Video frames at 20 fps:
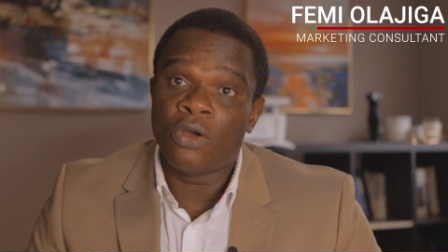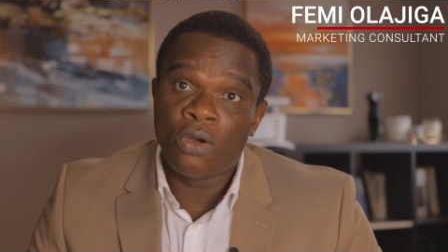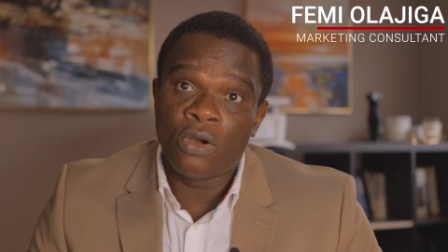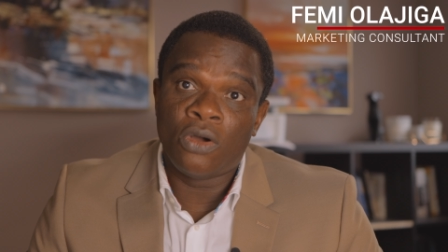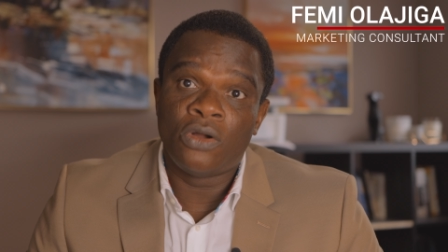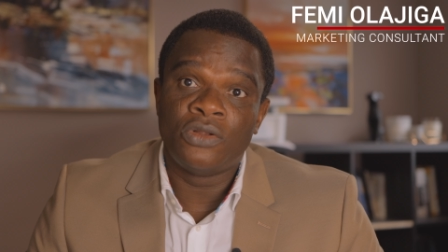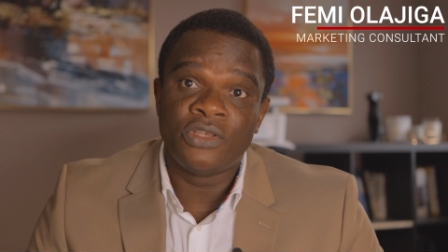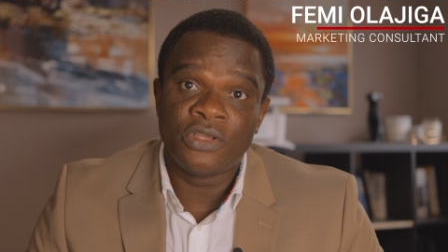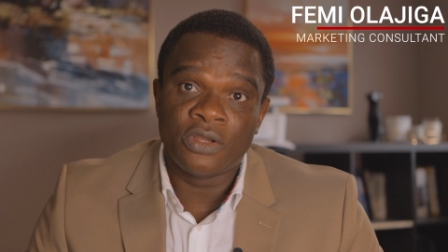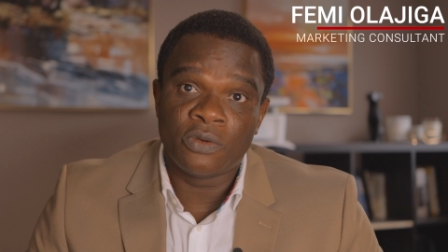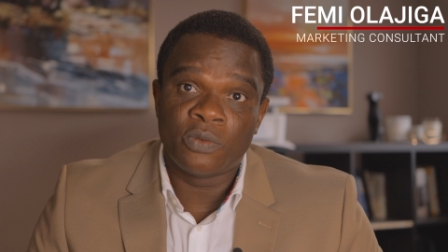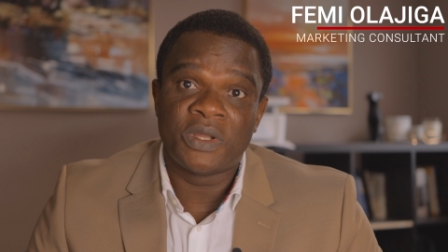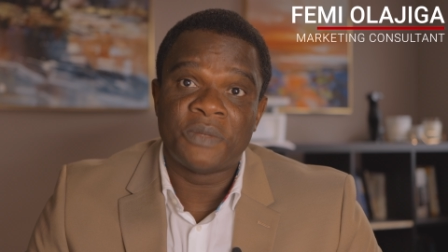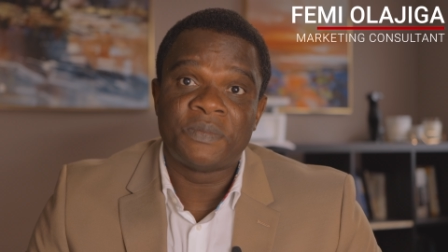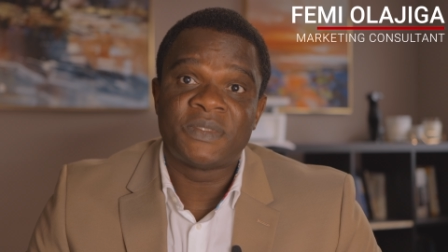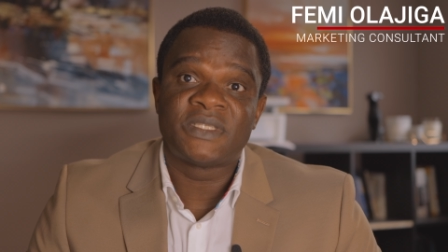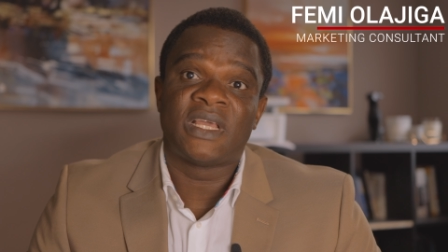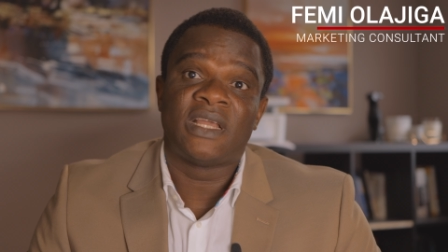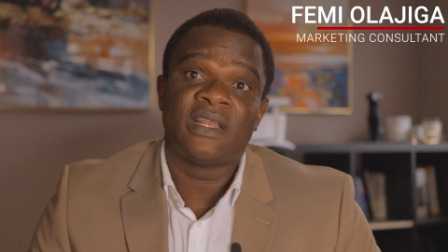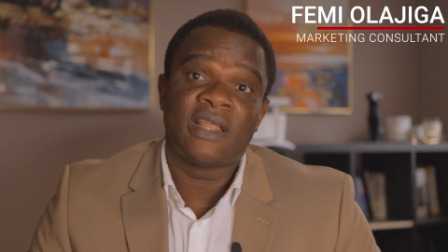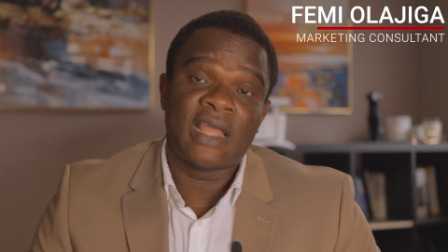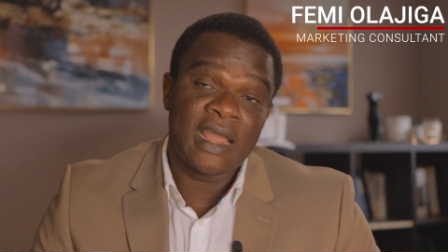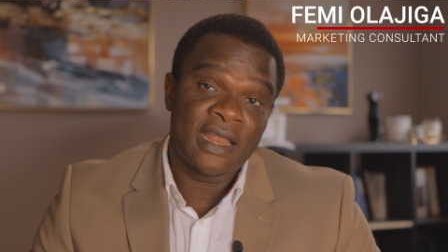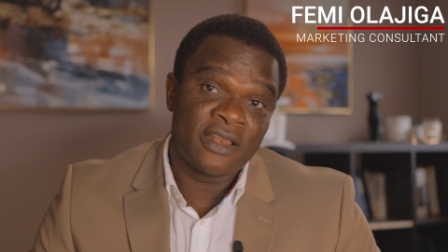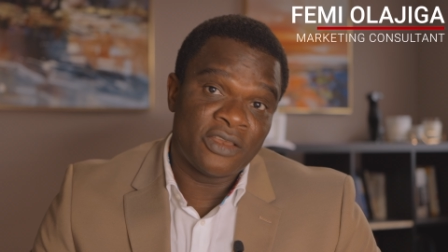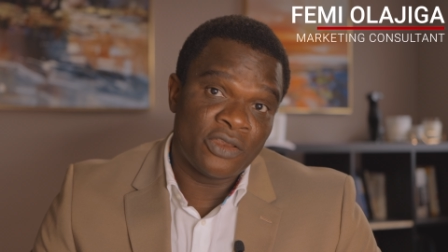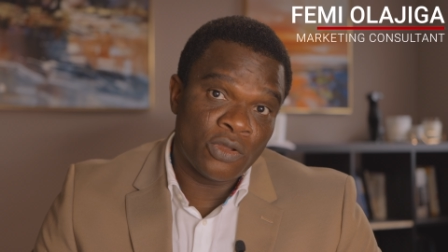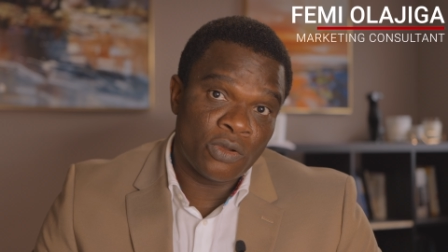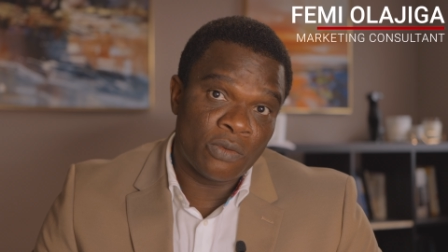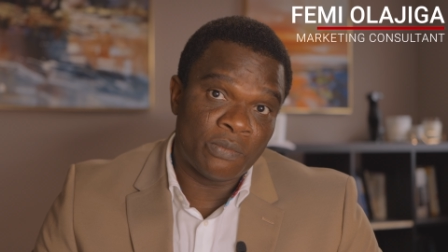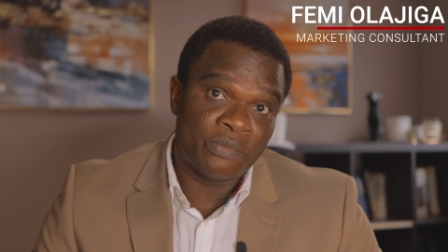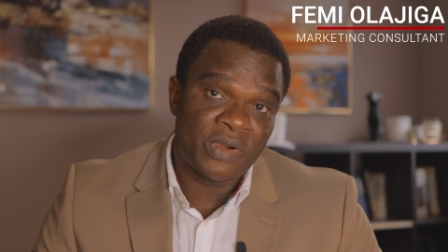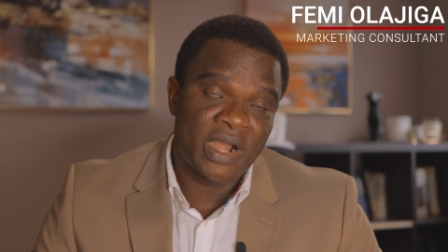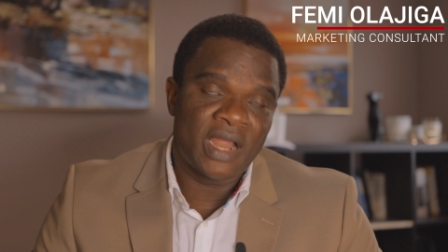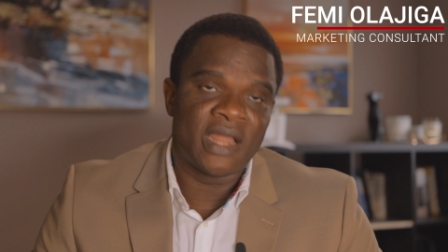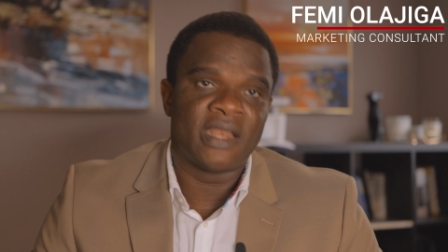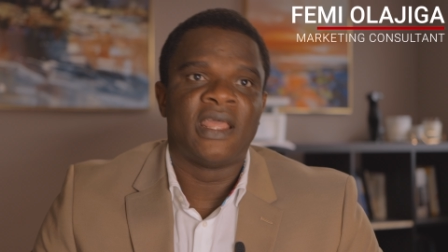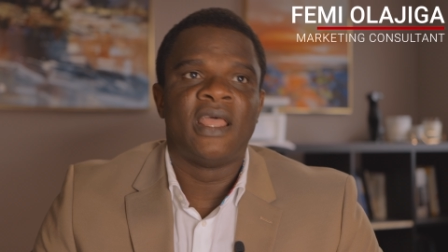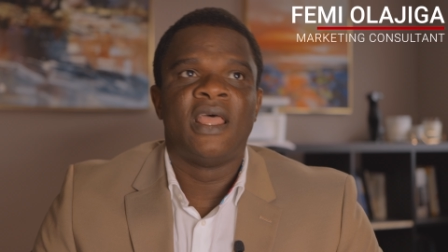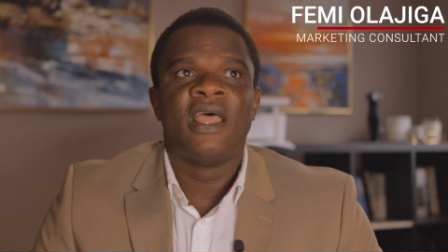on your website and your
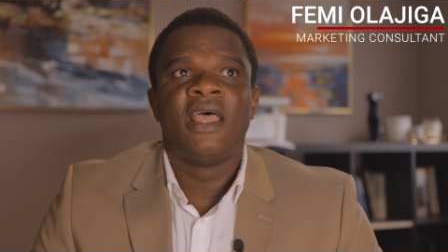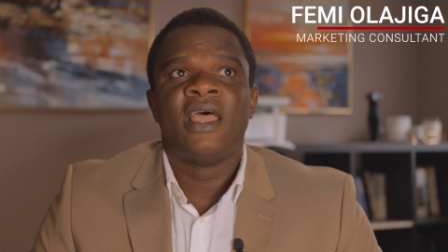brand.